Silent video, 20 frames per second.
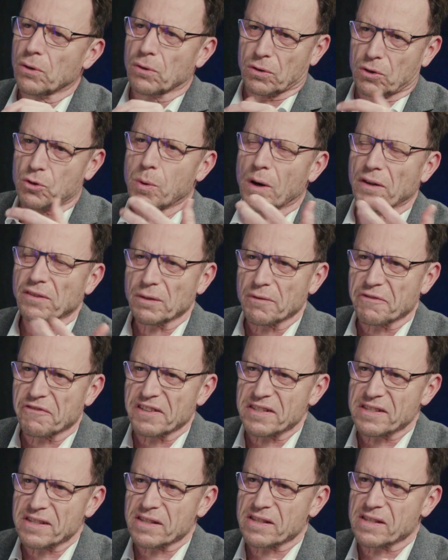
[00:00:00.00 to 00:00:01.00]
quantum
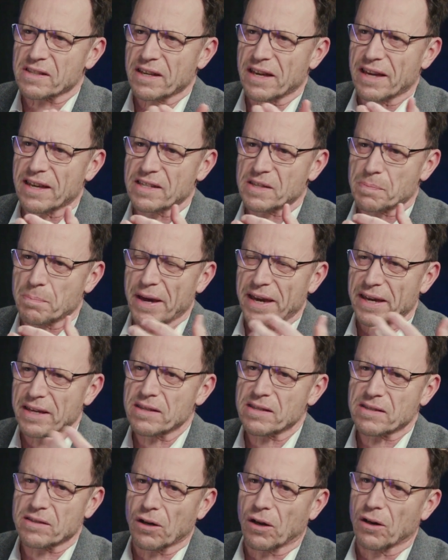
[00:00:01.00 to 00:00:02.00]
physics is
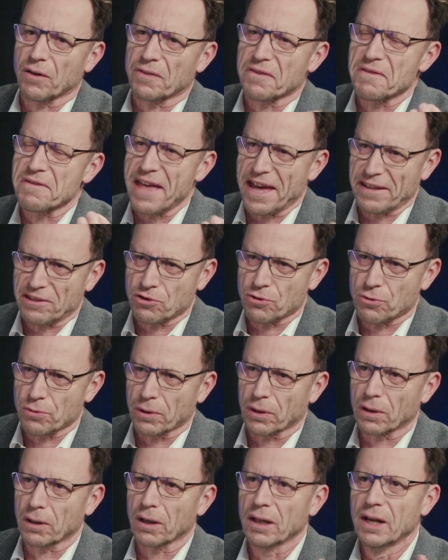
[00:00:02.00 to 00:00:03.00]
based on
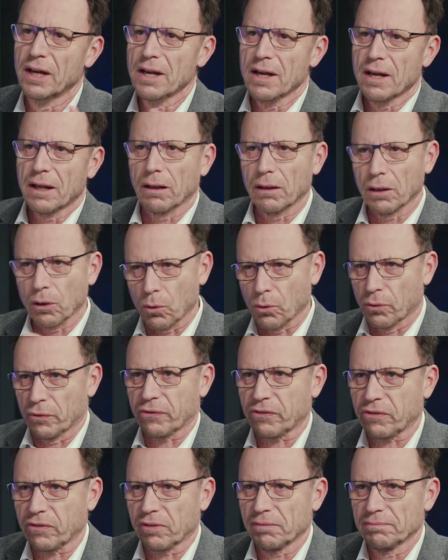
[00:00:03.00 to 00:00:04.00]
natural
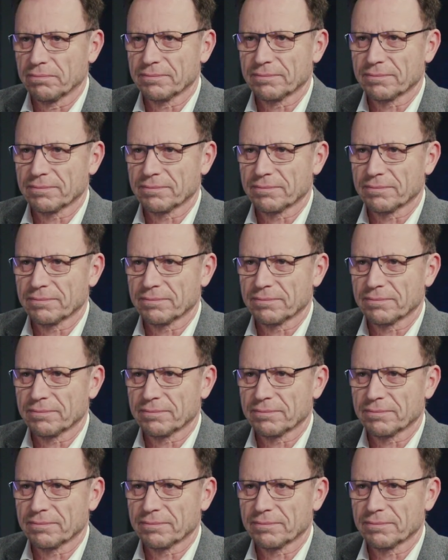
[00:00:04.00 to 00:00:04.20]
laws.